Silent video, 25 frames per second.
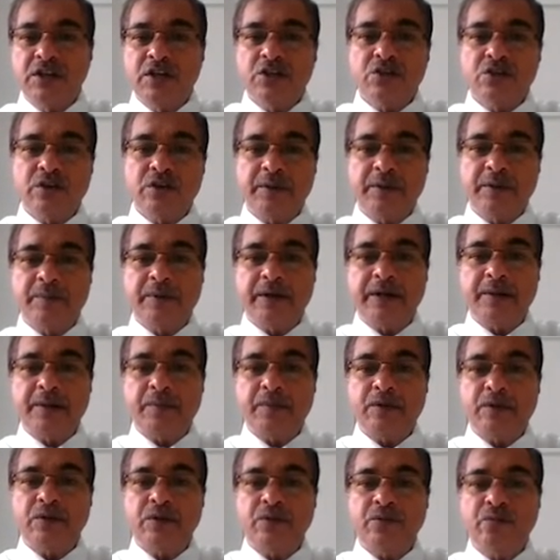So depend
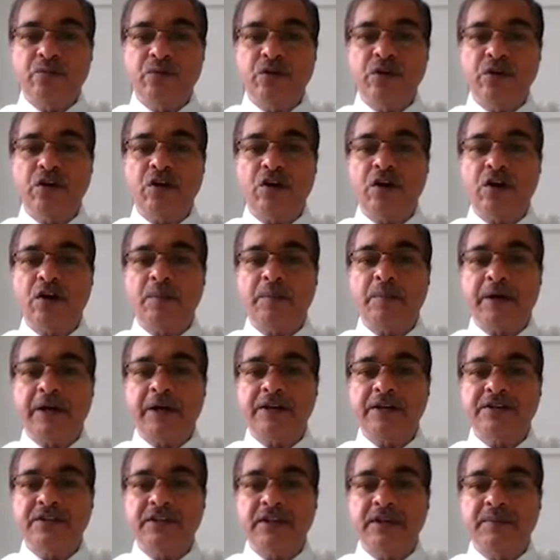upon the full or
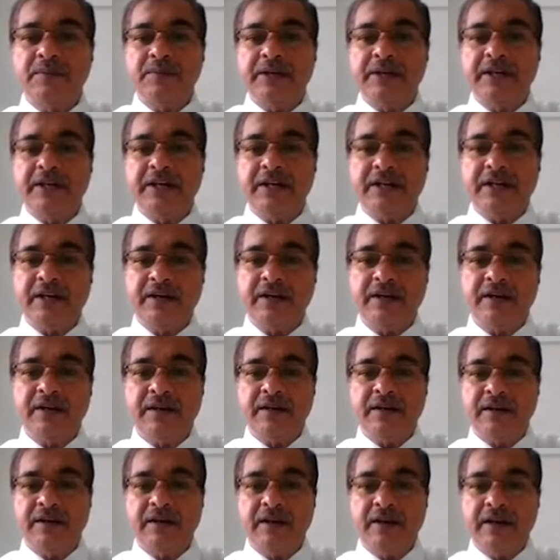partial, mediator
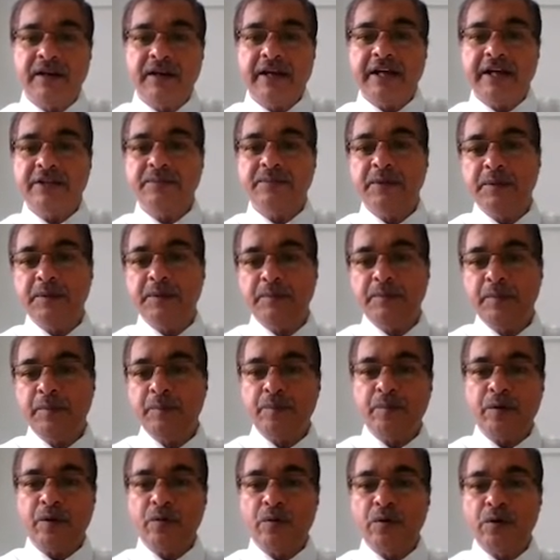has been
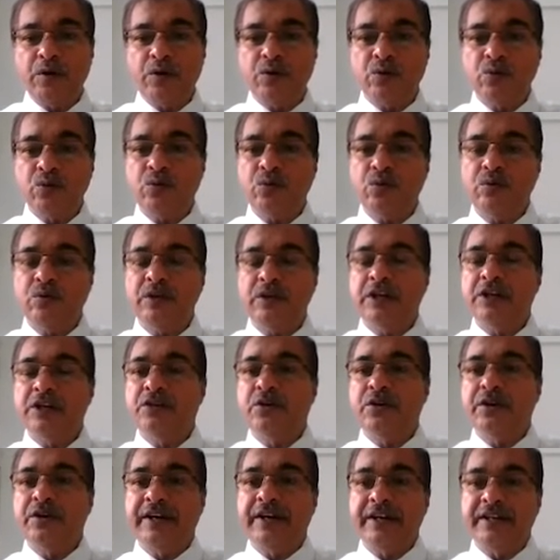empowered to
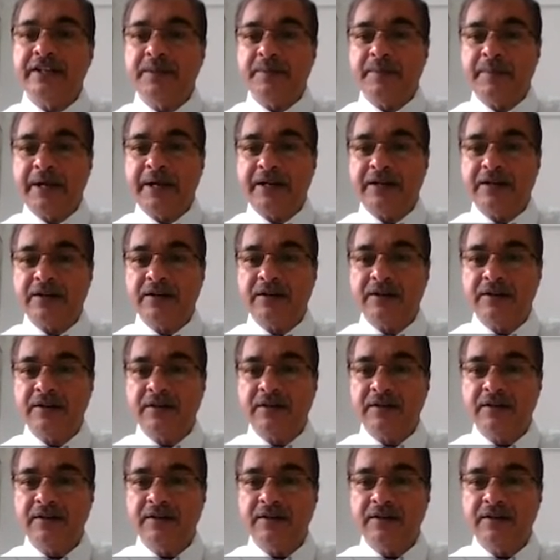adjudicate the matter